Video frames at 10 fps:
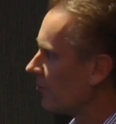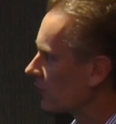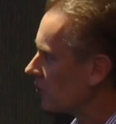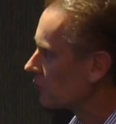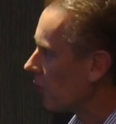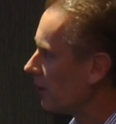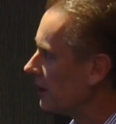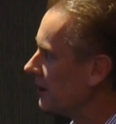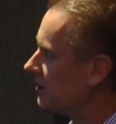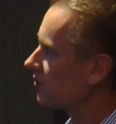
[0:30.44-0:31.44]
But of course what we
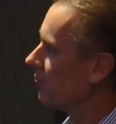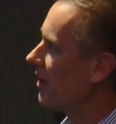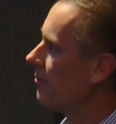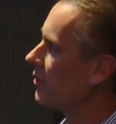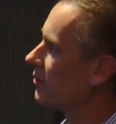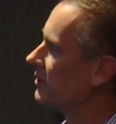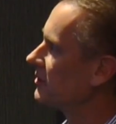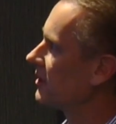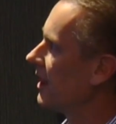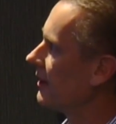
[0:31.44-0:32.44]
need to remember
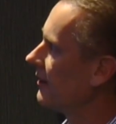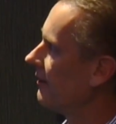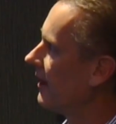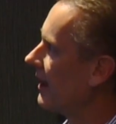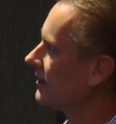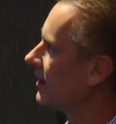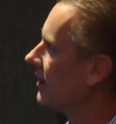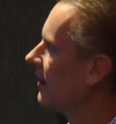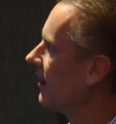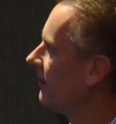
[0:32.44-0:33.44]
is that
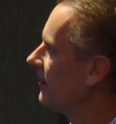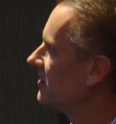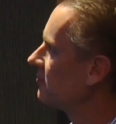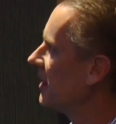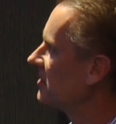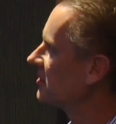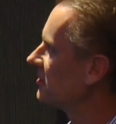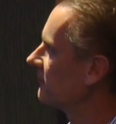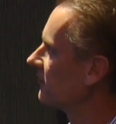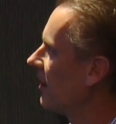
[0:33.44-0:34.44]
these
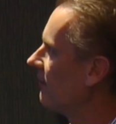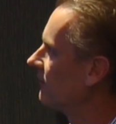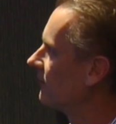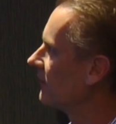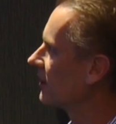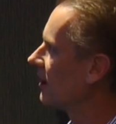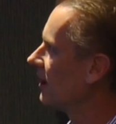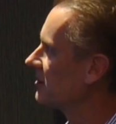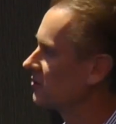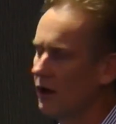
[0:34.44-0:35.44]
measures of
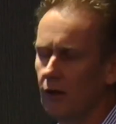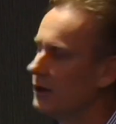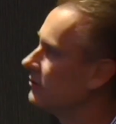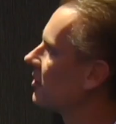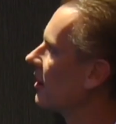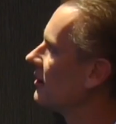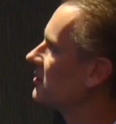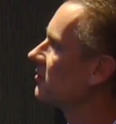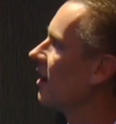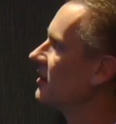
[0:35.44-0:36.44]
cholesterol and
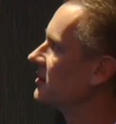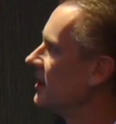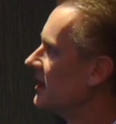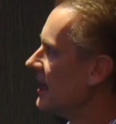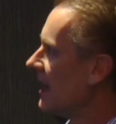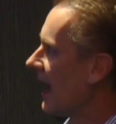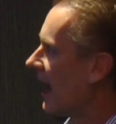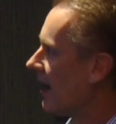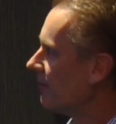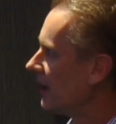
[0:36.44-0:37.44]
triglycerides
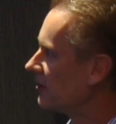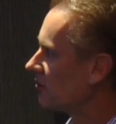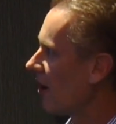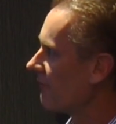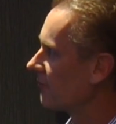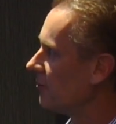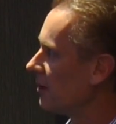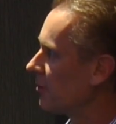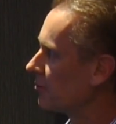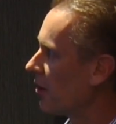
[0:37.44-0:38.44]
are derived from
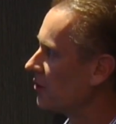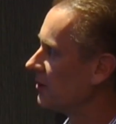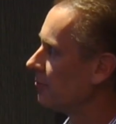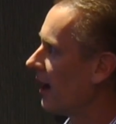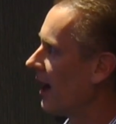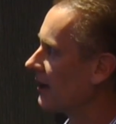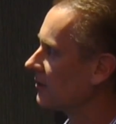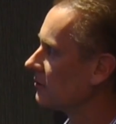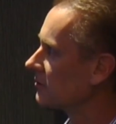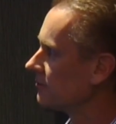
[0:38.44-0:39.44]
lipoprotein
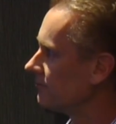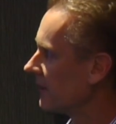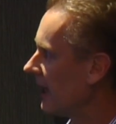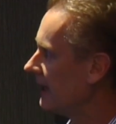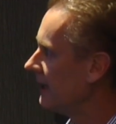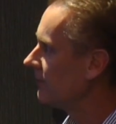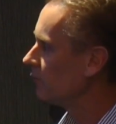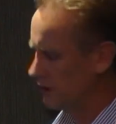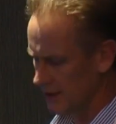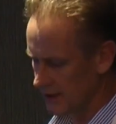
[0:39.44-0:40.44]
particles.
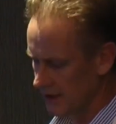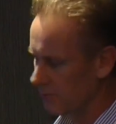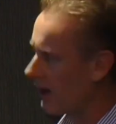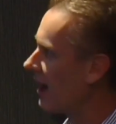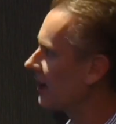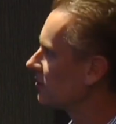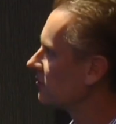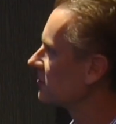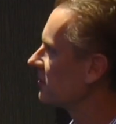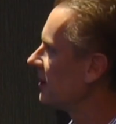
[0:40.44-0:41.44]
And within these
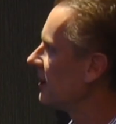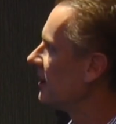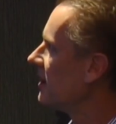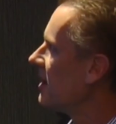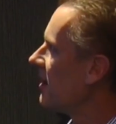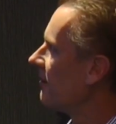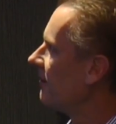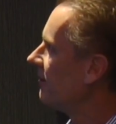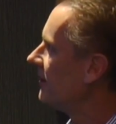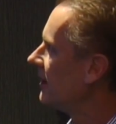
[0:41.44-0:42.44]
particles,
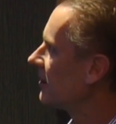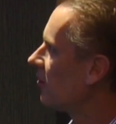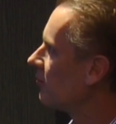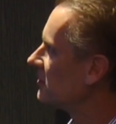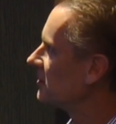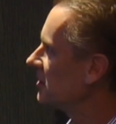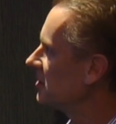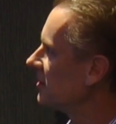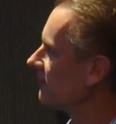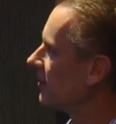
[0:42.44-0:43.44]
the
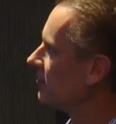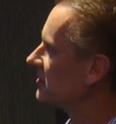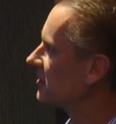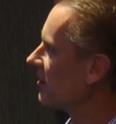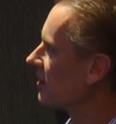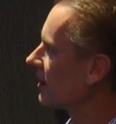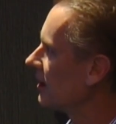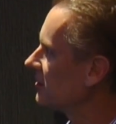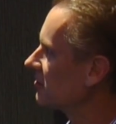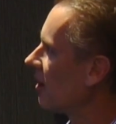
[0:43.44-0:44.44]
composition of lipids, so the
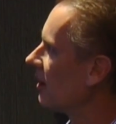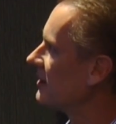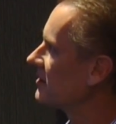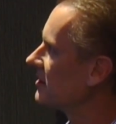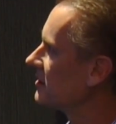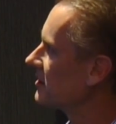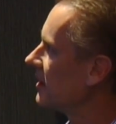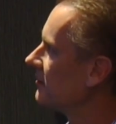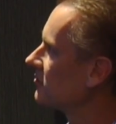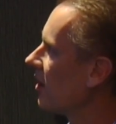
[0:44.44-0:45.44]
cholesterol esters
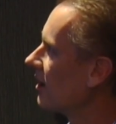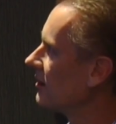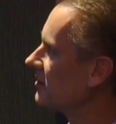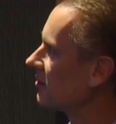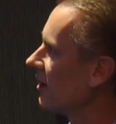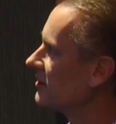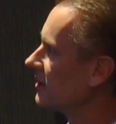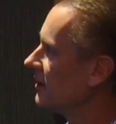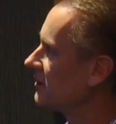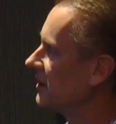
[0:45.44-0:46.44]
and triglycerides
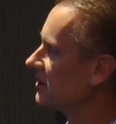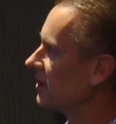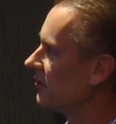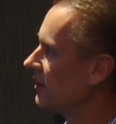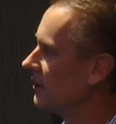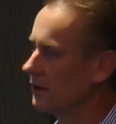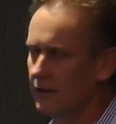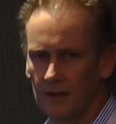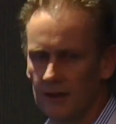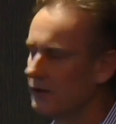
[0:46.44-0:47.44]
are essentially on
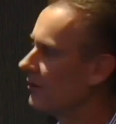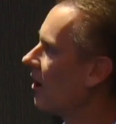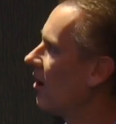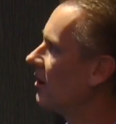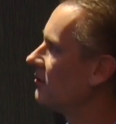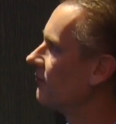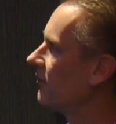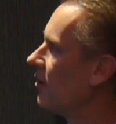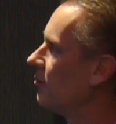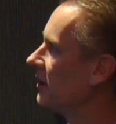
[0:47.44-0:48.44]
the
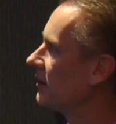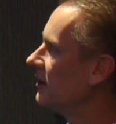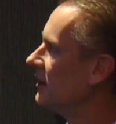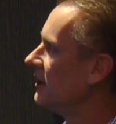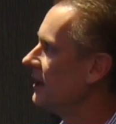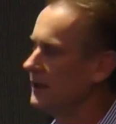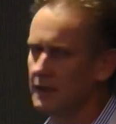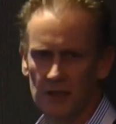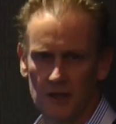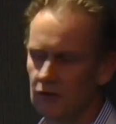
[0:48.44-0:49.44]
hydrophobic
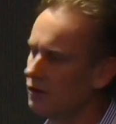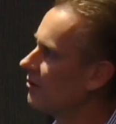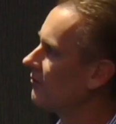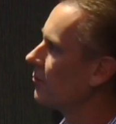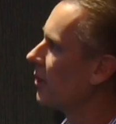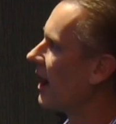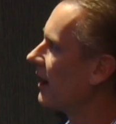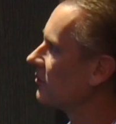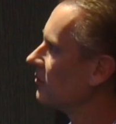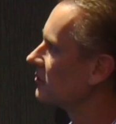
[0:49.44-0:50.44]
interior of the
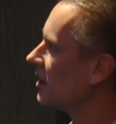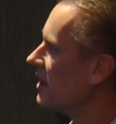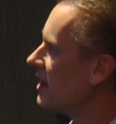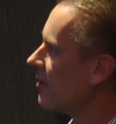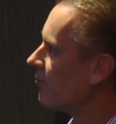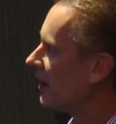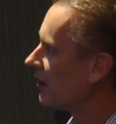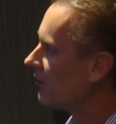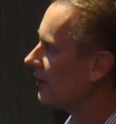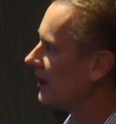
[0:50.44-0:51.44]
particles,
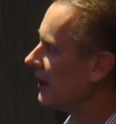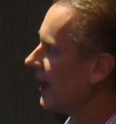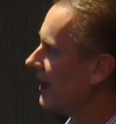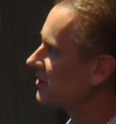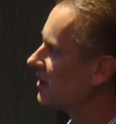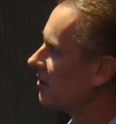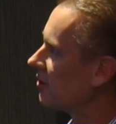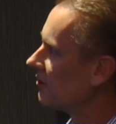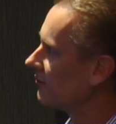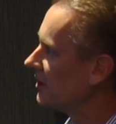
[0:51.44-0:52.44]
but on the
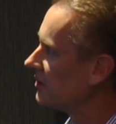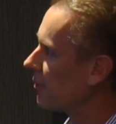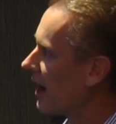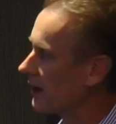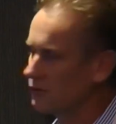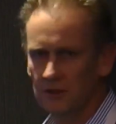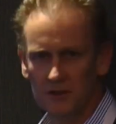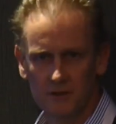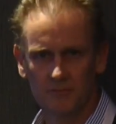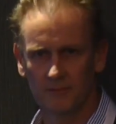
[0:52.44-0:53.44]
exterior of these particles
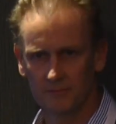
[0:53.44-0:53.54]
is